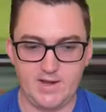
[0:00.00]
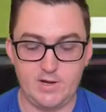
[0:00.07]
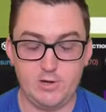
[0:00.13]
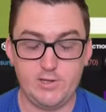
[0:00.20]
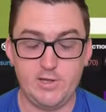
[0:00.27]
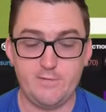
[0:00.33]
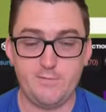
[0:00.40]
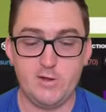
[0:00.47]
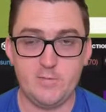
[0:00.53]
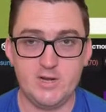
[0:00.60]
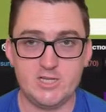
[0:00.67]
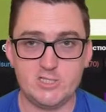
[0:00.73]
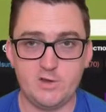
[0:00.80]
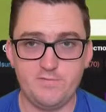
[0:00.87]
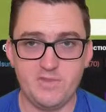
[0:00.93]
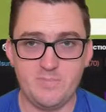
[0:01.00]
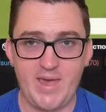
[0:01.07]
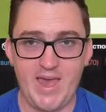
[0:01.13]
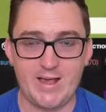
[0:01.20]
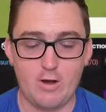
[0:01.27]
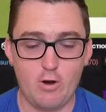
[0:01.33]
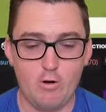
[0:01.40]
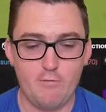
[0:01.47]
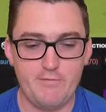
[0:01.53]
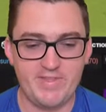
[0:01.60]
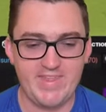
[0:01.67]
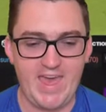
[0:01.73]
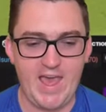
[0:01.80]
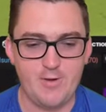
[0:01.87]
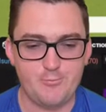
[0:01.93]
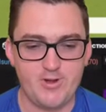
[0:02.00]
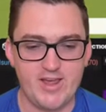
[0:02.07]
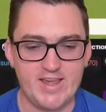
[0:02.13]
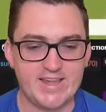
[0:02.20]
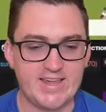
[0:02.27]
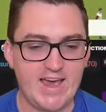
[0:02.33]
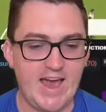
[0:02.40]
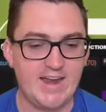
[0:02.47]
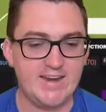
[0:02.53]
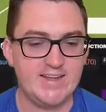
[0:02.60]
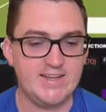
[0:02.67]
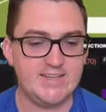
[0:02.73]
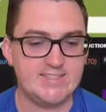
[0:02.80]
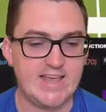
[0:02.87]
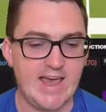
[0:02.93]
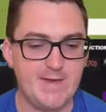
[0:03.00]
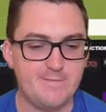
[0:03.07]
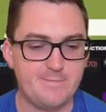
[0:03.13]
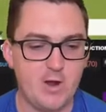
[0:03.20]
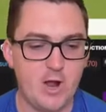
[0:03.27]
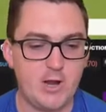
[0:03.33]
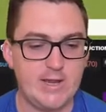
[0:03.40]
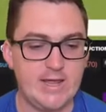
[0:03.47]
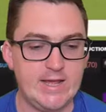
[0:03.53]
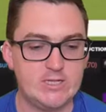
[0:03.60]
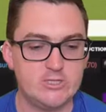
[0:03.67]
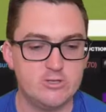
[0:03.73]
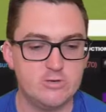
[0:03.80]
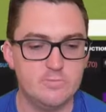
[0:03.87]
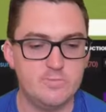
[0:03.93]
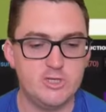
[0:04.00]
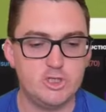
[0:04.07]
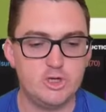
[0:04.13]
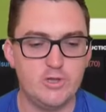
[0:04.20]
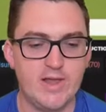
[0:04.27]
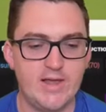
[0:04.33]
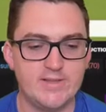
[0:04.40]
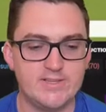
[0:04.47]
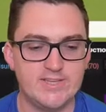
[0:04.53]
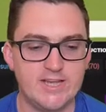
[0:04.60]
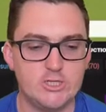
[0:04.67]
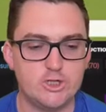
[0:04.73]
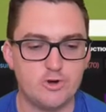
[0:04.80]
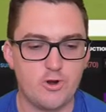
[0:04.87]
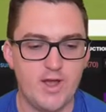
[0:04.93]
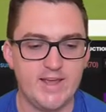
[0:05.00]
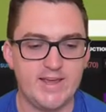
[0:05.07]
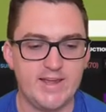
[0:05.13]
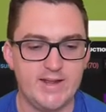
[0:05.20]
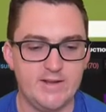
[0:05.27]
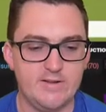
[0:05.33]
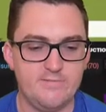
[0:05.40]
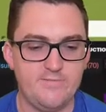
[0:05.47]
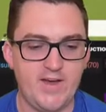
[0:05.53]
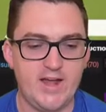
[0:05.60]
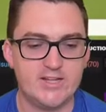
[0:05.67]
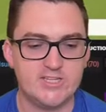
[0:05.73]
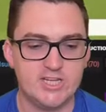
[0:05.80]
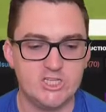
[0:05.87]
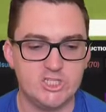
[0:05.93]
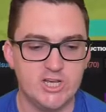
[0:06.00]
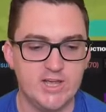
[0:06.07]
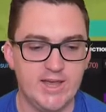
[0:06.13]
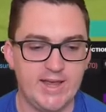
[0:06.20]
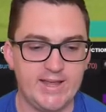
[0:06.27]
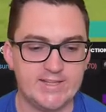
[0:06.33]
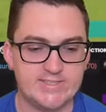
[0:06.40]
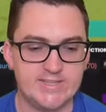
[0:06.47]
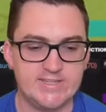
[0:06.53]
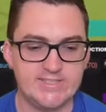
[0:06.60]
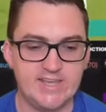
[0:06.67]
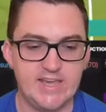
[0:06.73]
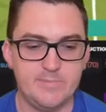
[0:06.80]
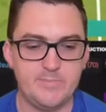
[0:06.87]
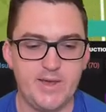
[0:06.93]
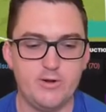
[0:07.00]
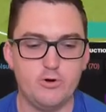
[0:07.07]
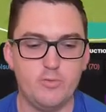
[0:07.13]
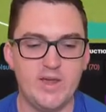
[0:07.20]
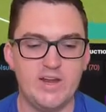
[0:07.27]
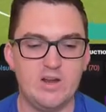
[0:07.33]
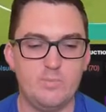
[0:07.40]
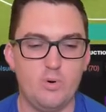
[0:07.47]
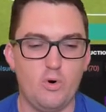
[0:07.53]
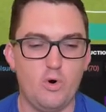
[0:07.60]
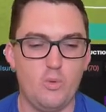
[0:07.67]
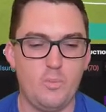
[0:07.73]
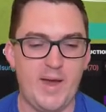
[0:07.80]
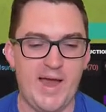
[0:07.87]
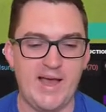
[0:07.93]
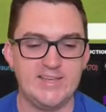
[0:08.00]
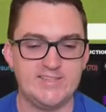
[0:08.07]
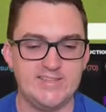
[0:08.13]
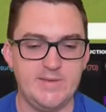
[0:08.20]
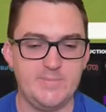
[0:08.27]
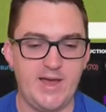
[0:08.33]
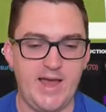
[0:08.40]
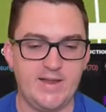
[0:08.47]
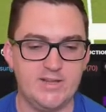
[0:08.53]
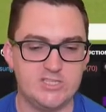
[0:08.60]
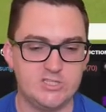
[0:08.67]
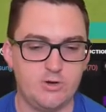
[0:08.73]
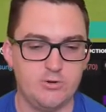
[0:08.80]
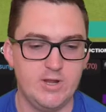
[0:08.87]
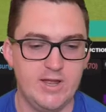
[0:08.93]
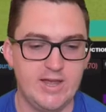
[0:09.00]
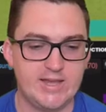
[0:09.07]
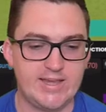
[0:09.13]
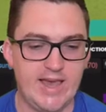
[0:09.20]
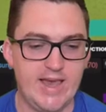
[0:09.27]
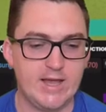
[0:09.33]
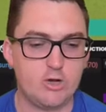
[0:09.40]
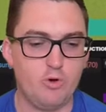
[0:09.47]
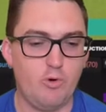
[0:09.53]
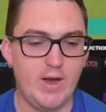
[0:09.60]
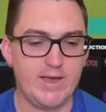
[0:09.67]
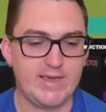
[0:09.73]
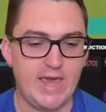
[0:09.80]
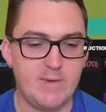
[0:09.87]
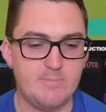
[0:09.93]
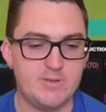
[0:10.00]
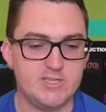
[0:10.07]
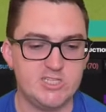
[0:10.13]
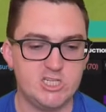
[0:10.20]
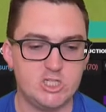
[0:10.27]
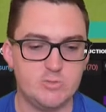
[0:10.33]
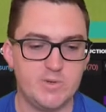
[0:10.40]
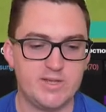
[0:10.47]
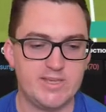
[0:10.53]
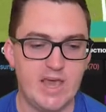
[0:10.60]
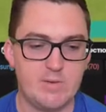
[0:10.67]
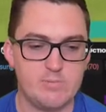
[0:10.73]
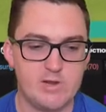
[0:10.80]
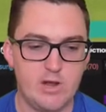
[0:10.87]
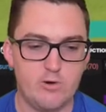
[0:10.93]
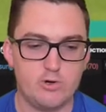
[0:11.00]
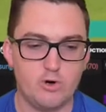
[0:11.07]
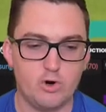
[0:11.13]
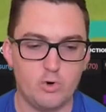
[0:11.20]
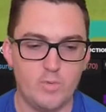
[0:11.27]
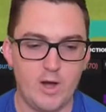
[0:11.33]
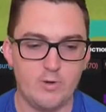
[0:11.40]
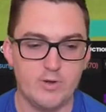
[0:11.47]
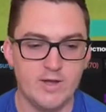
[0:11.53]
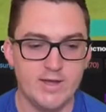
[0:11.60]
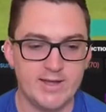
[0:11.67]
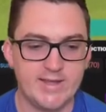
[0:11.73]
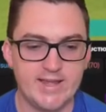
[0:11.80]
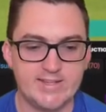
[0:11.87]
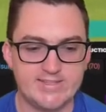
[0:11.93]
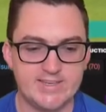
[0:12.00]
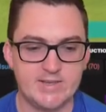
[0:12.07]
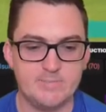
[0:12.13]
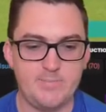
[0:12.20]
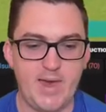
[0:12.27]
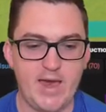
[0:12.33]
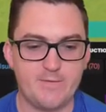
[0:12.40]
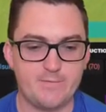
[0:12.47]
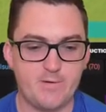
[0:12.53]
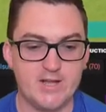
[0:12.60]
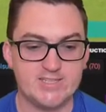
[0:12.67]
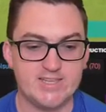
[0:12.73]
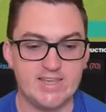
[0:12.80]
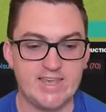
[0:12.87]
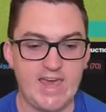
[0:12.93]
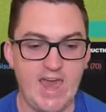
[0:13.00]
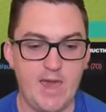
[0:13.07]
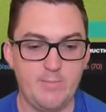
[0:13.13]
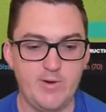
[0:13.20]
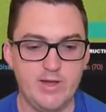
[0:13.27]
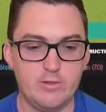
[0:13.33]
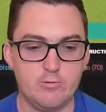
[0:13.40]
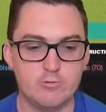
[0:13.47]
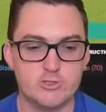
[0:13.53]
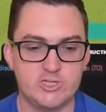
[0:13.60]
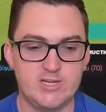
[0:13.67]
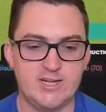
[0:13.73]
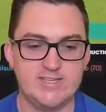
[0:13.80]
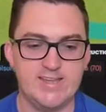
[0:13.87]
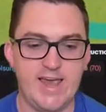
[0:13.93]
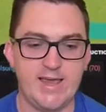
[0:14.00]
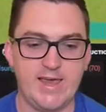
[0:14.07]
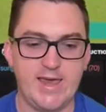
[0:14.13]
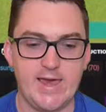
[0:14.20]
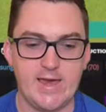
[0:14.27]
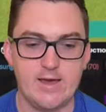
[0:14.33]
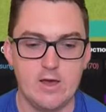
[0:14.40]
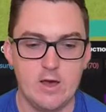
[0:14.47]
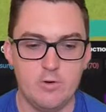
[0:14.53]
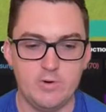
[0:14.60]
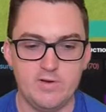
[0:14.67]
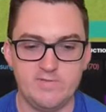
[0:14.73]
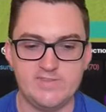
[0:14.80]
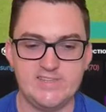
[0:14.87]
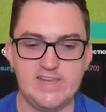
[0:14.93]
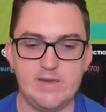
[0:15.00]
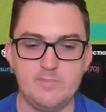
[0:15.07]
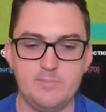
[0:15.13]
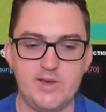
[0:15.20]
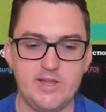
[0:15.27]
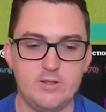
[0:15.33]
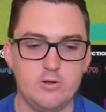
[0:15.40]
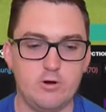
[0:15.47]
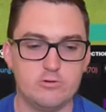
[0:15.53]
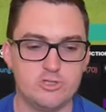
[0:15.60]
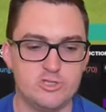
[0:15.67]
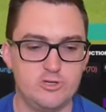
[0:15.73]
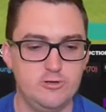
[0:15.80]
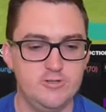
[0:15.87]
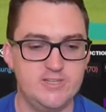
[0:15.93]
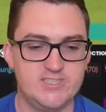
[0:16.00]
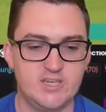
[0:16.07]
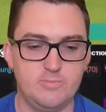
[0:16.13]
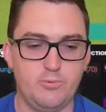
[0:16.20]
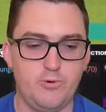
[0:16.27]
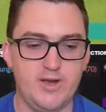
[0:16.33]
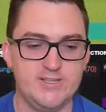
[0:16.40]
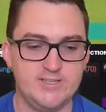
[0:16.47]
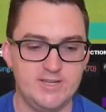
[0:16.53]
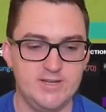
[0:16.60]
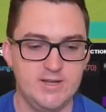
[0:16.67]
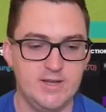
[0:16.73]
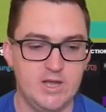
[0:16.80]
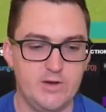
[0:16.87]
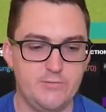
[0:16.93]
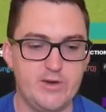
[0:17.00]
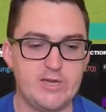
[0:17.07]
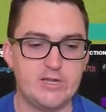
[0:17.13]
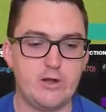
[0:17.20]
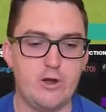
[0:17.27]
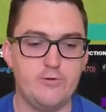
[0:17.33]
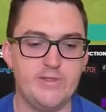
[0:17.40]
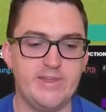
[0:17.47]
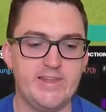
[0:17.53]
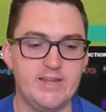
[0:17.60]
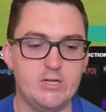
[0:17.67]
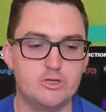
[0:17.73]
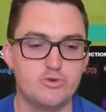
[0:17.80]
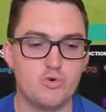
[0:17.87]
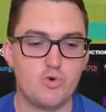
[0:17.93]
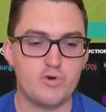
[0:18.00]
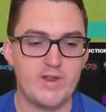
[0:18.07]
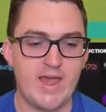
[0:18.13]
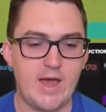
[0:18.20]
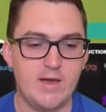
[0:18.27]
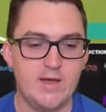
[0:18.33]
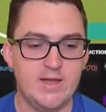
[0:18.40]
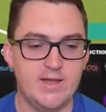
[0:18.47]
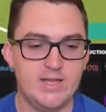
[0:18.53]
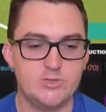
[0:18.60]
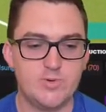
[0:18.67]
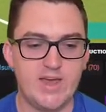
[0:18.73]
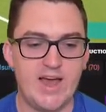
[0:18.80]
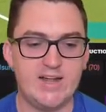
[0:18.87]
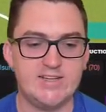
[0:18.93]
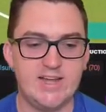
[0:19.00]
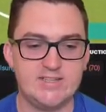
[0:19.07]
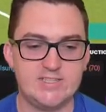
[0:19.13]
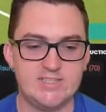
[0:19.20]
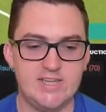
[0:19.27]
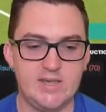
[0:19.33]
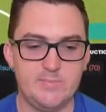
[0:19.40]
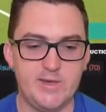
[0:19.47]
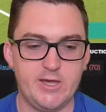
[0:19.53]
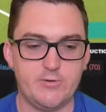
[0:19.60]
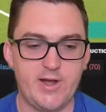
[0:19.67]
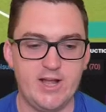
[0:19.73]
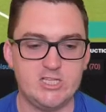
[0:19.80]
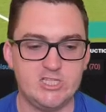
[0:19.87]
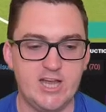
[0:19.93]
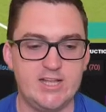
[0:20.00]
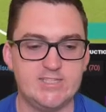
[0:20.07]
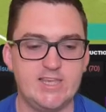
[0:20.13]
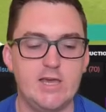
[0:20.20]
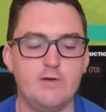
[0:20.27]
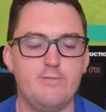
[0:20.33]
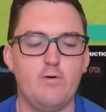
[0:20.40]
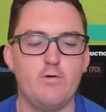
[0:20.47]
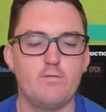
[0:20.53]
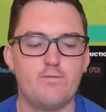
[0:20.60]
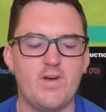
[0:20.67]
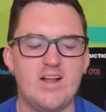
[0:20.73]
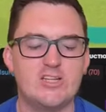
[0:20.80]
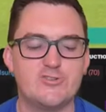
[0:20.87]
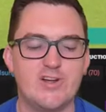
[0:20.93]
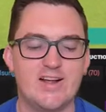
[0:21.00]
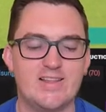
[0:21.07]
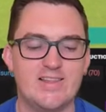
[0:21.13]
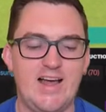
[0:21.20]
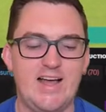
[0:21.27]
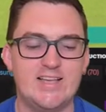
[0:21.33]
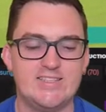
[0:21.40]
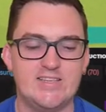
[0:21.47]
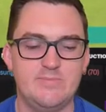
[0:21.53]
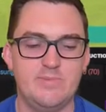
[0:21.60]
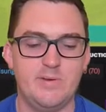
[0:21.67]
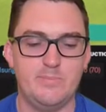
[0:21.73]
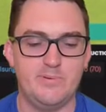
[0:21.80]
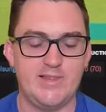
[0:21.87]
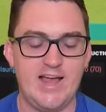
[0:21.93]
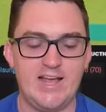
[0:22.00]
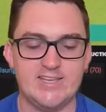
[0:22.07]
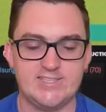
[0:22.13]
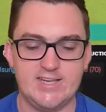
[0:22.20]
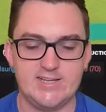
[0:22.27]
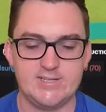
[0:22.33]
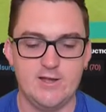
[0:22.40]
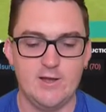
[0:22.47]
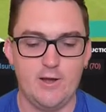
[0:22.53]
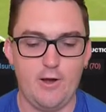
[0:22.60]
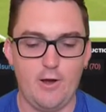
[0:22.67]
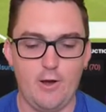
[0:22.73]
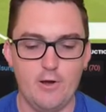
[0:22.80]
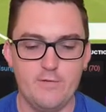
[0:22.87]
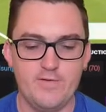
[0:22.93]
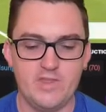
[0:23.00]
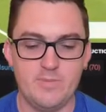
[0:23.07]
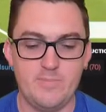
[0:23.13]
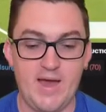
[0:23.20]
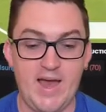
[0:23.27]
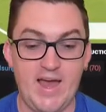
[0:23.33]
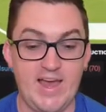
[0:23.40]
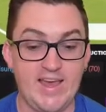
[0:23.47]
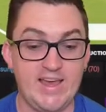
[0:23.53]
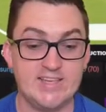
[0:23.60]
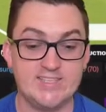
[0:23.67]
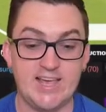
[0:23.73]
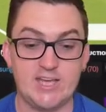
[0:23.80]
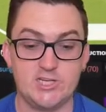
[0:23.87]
And only a few minutes off the back of that red card, it is a throw-in here to Midtjylland as they try and get an advantage against the 10 men, albeit a poor pass there, but Anasson can't quite keep position, but Gabriel Corbo gets it back for us. And can we launch an attack here with 10 men? Not too disappointed if we can only get a draw now, as we are down to 10 men. Great chance here for Fredrik Larsen, but blast it over the bar. He is